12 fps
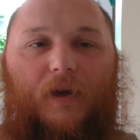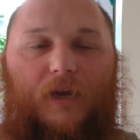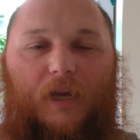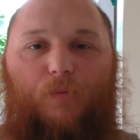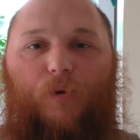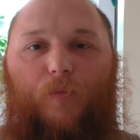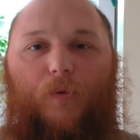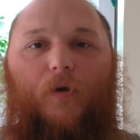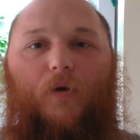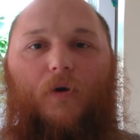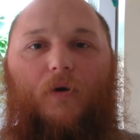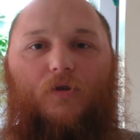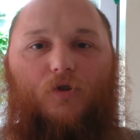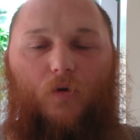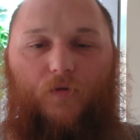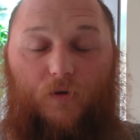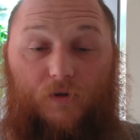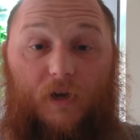Keep it pure. So
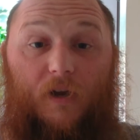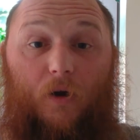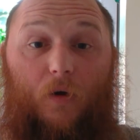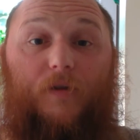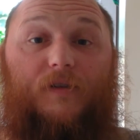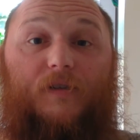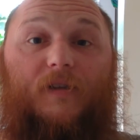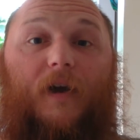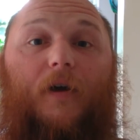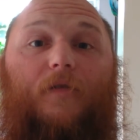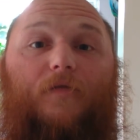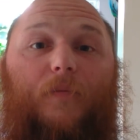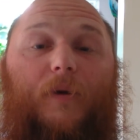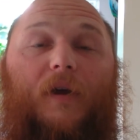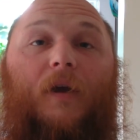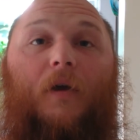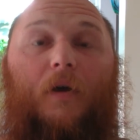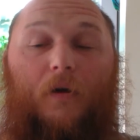if you say, no, this is not good for me,